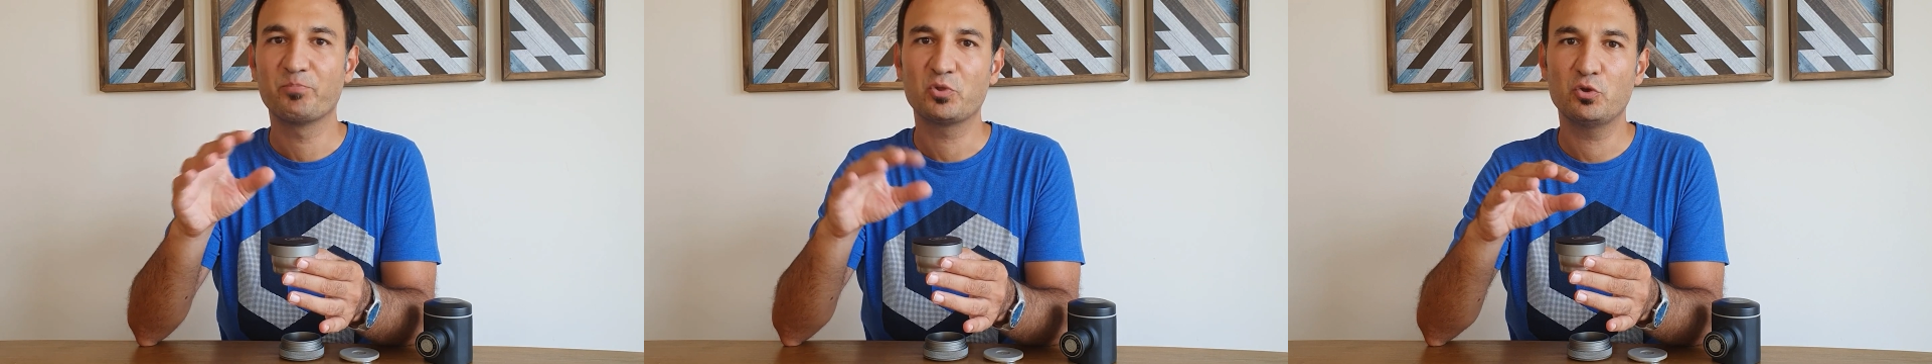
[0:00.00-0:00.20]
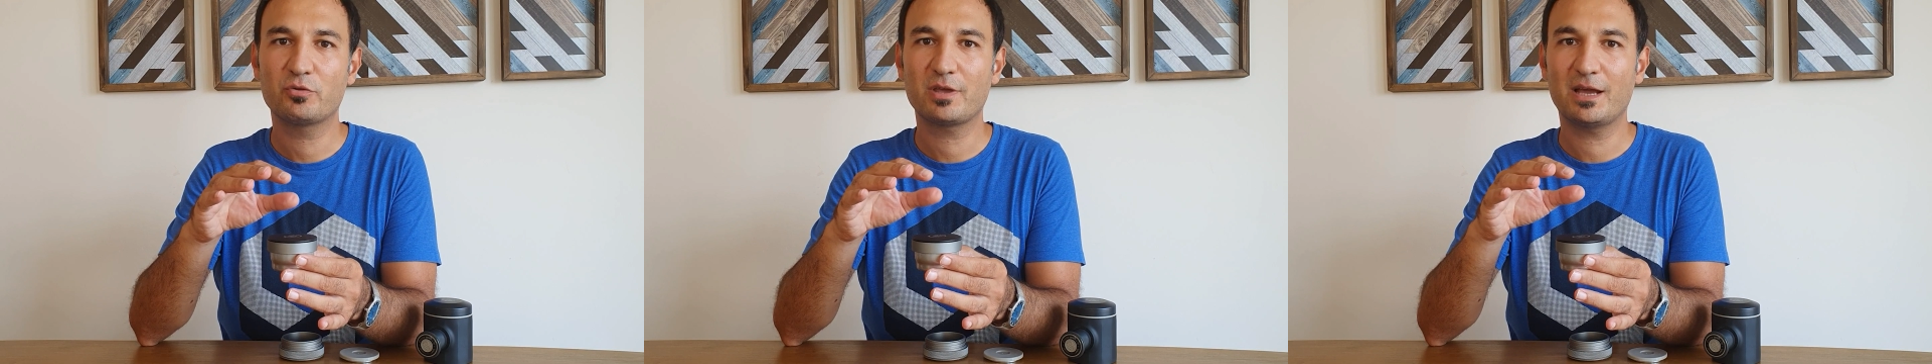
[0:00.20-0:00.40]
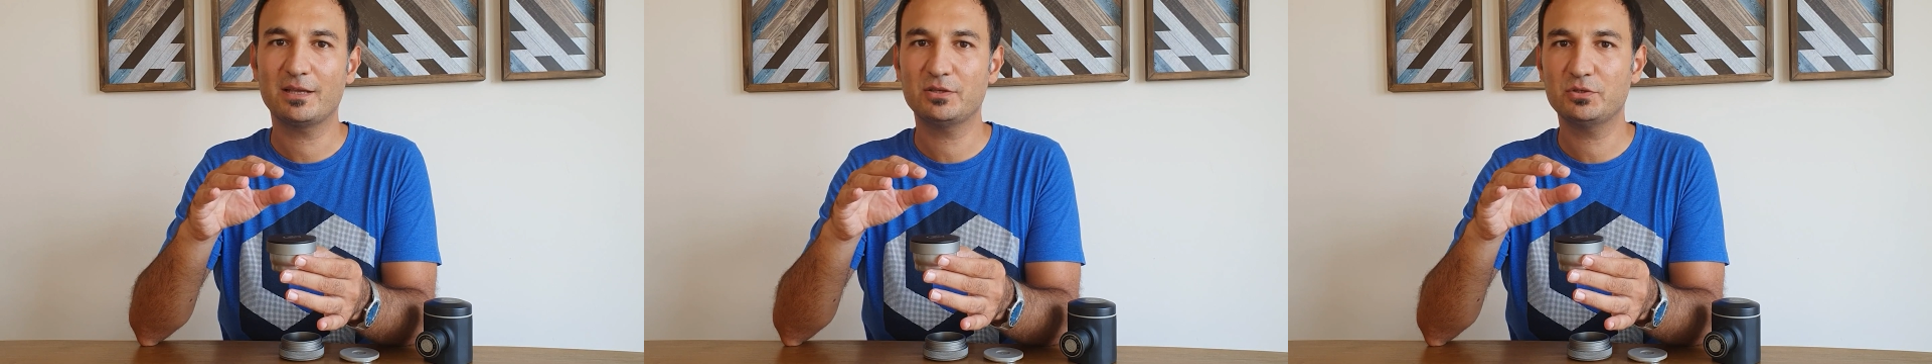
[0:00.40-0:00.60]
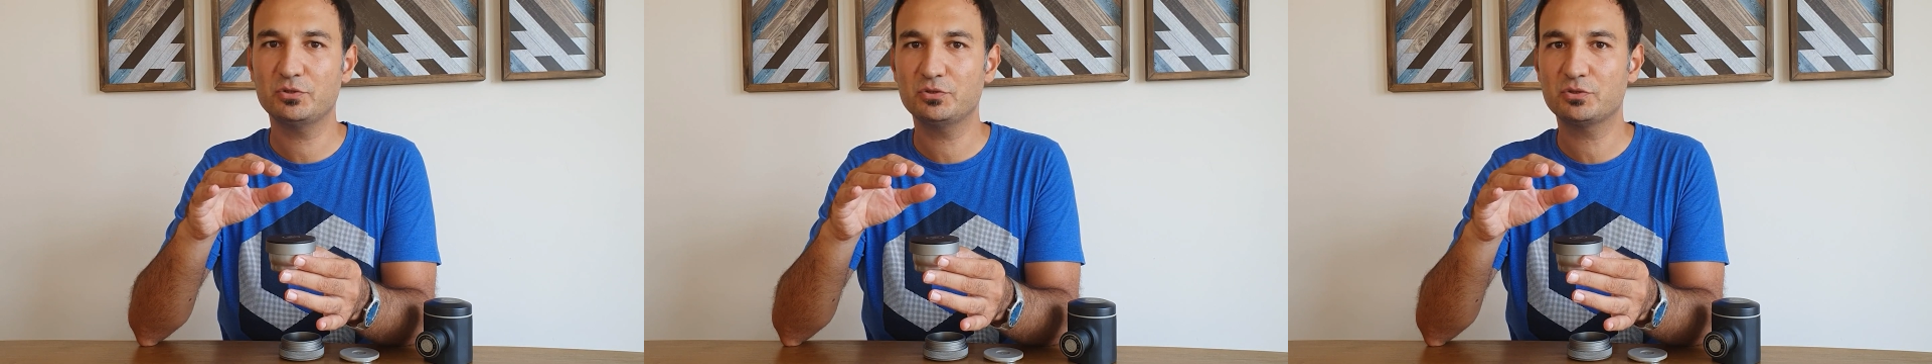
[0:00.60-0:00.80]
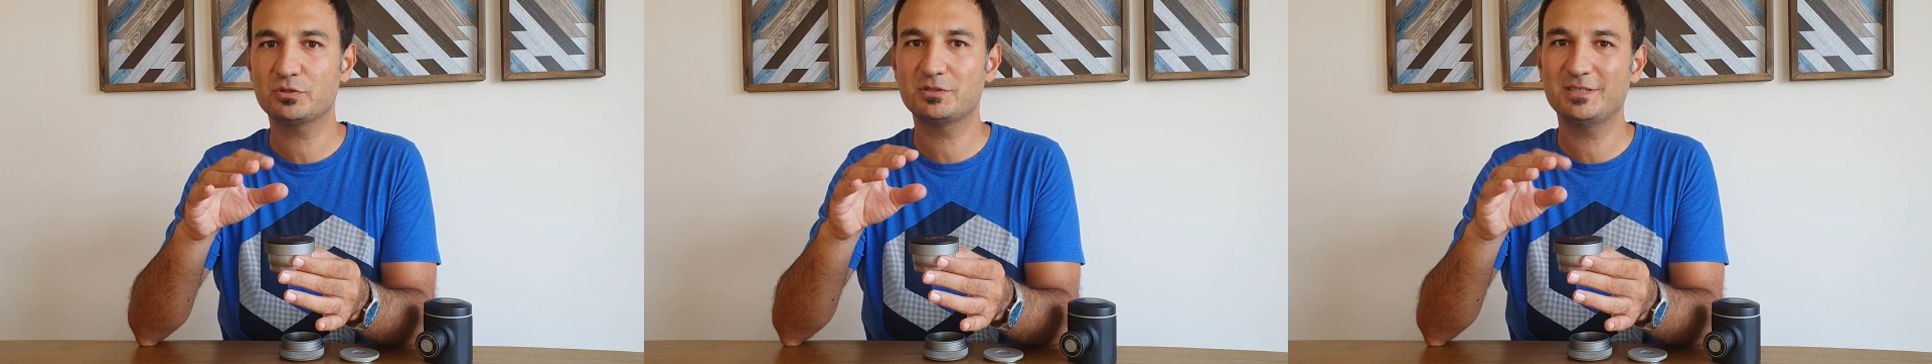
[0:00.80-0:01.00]
You can
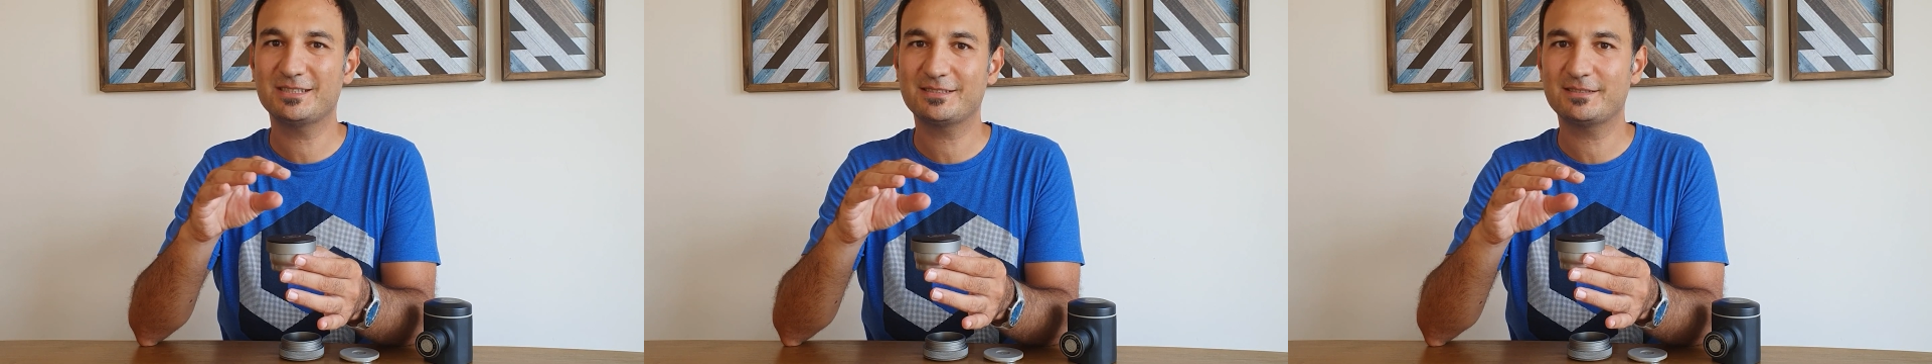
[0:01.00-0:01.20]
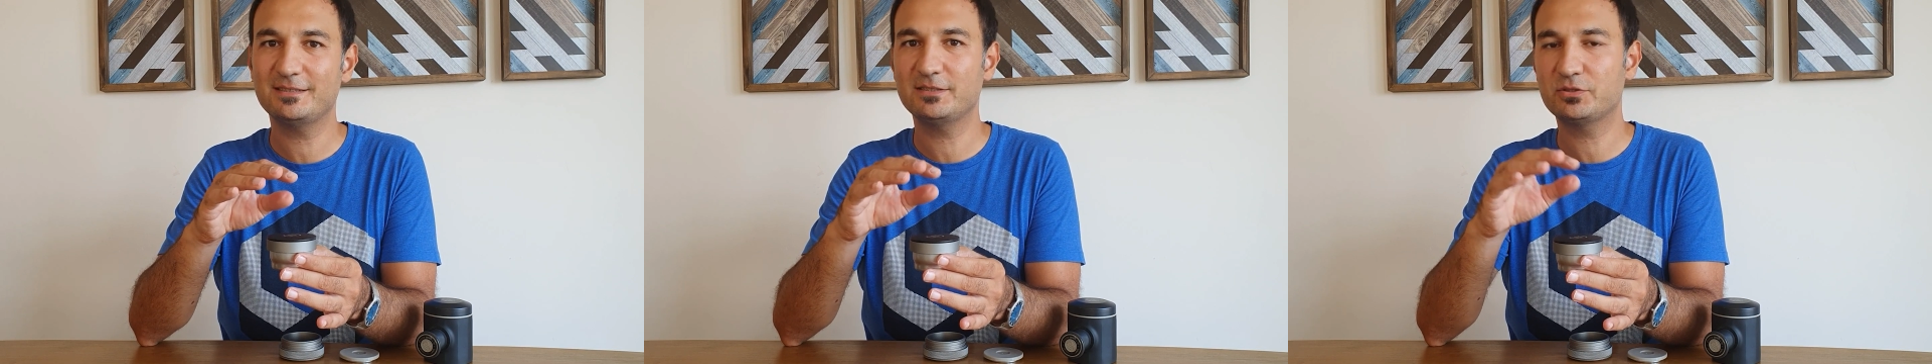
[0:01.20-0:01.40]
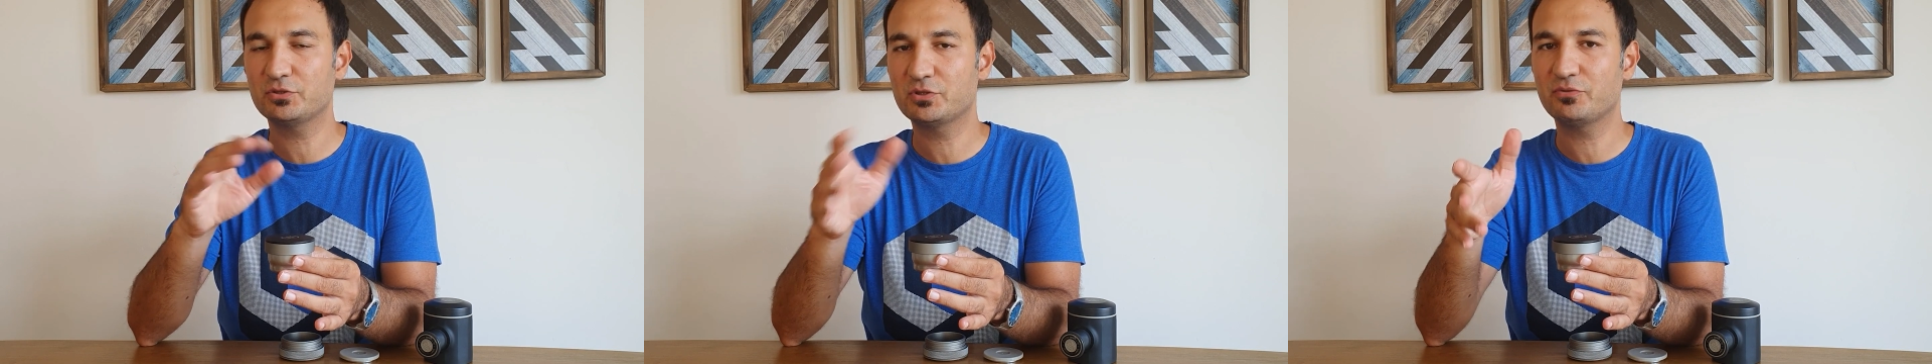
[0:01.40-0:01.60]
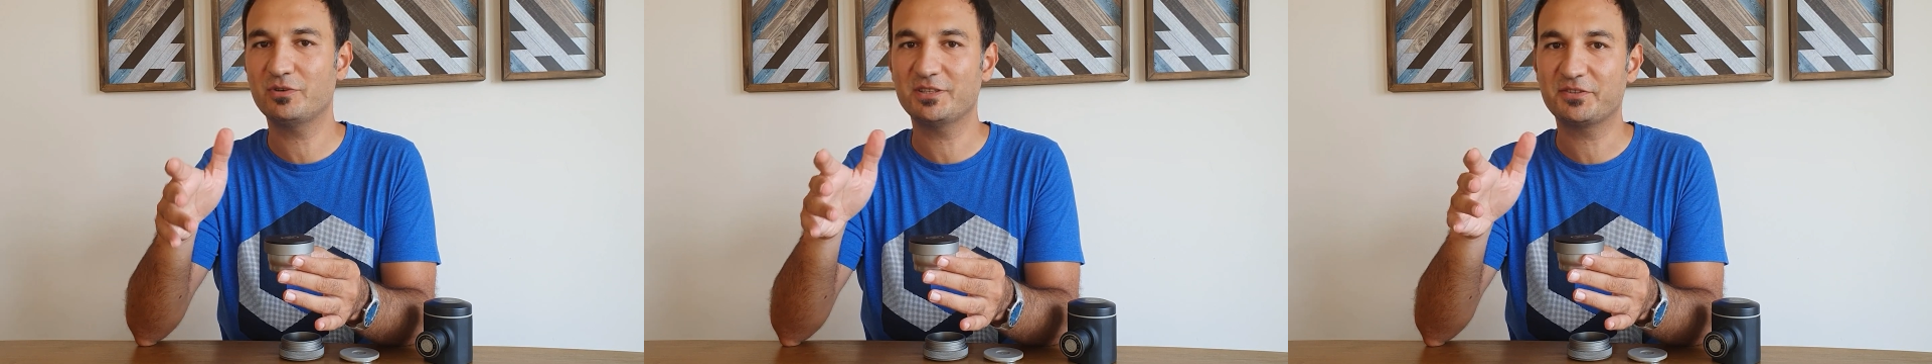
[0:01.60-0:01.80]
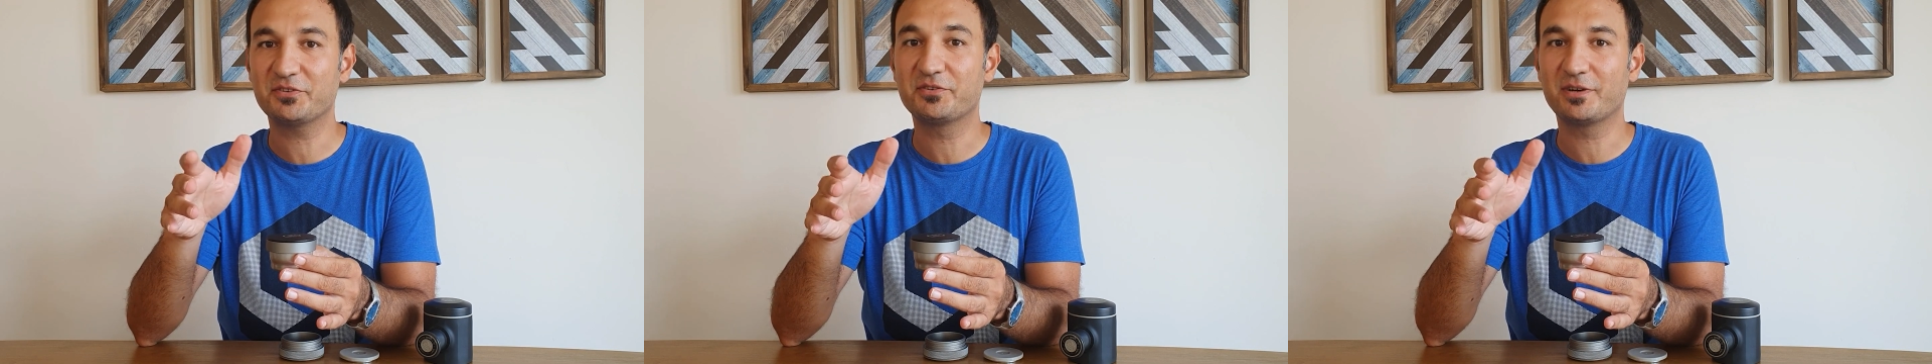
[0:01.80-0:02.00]
use sixteen to
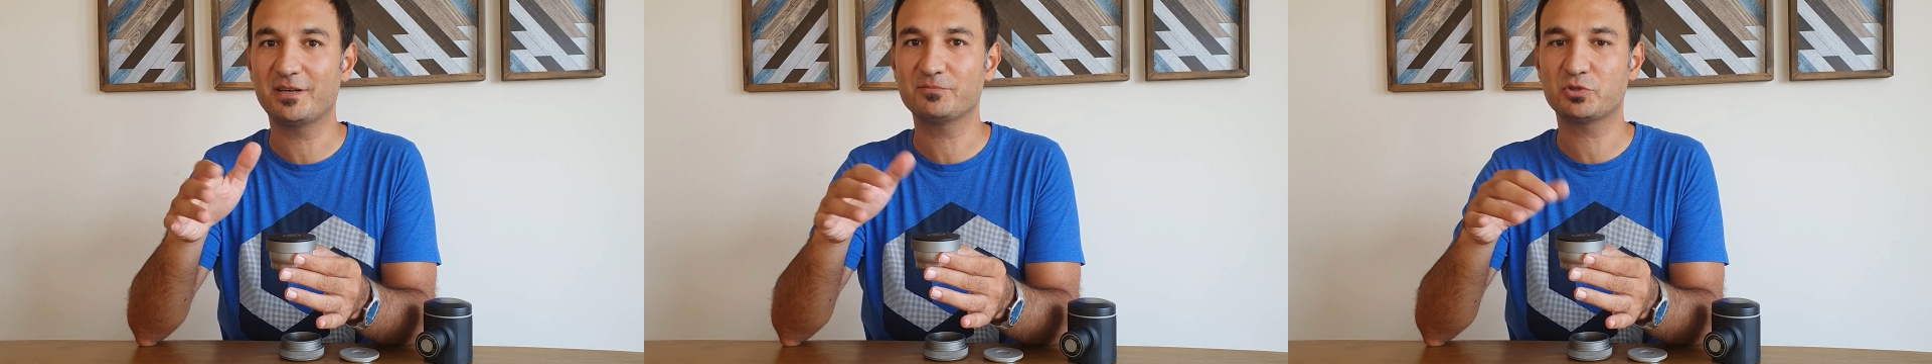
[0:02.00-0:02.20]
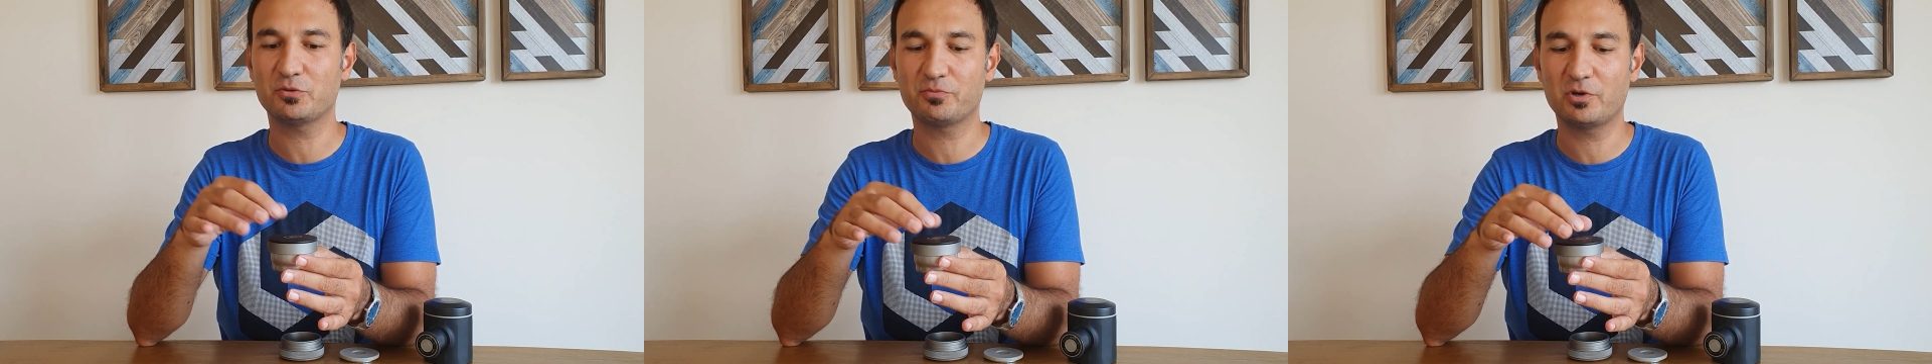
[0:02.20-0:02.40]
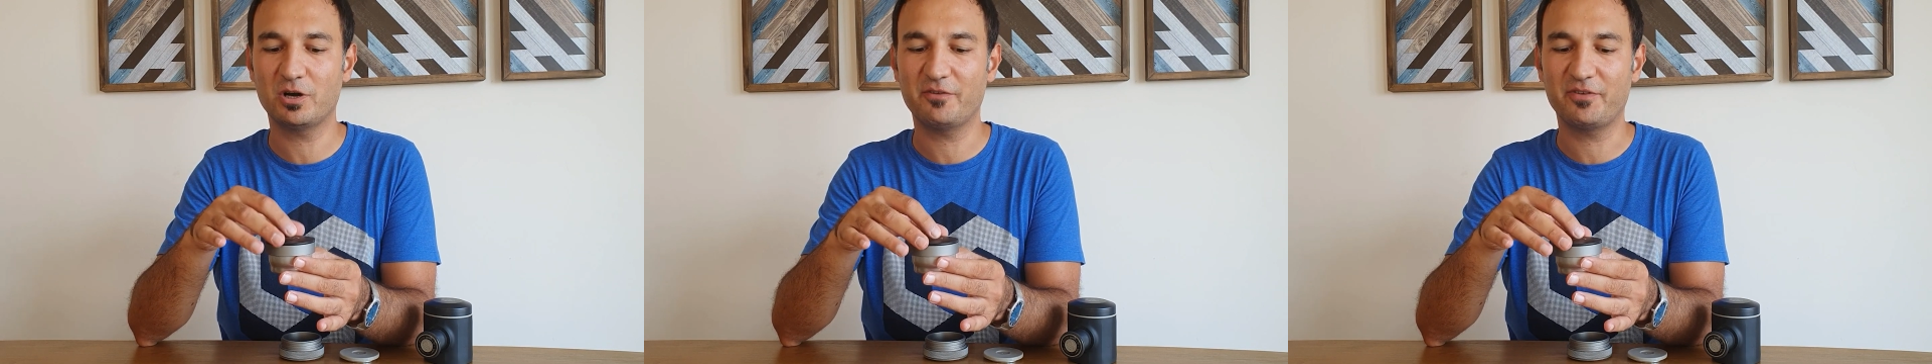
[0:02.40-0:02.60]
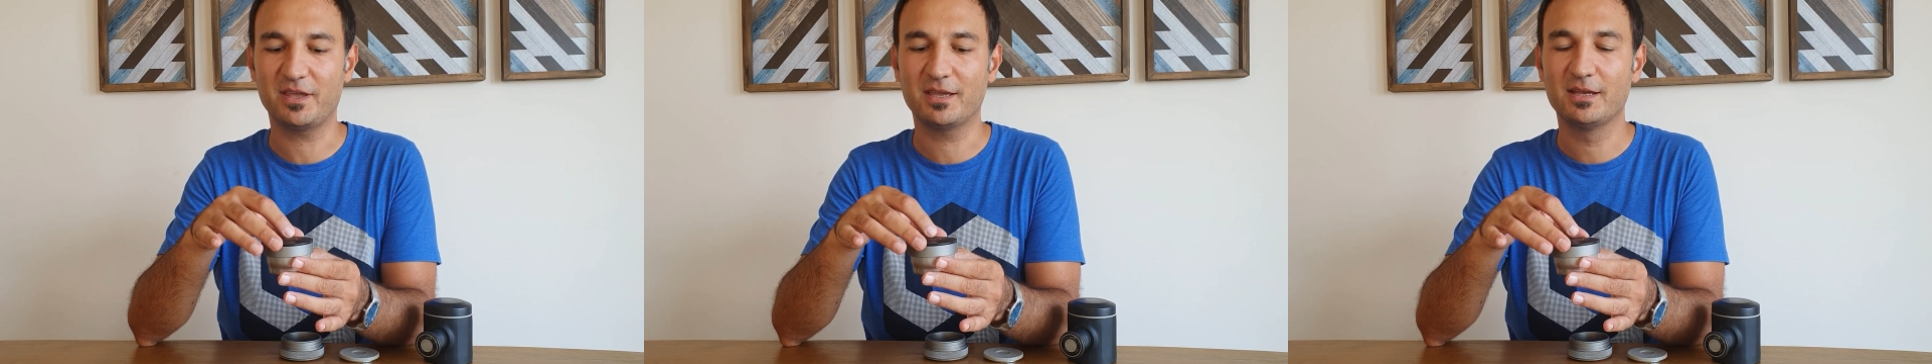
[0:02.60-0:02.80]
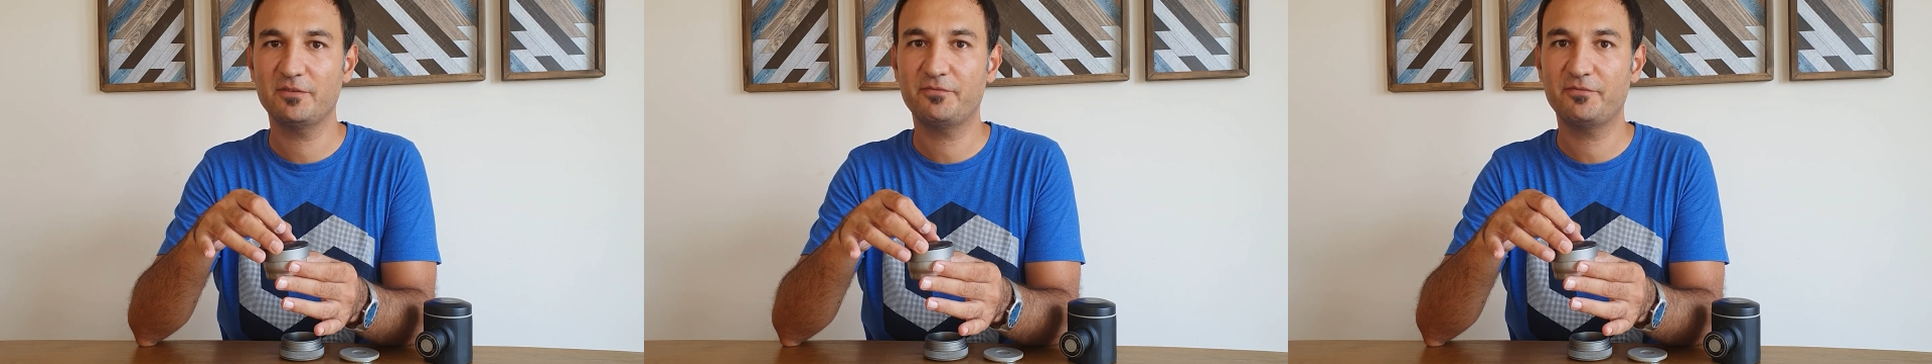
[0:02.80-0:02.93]
twenty grams of coffee.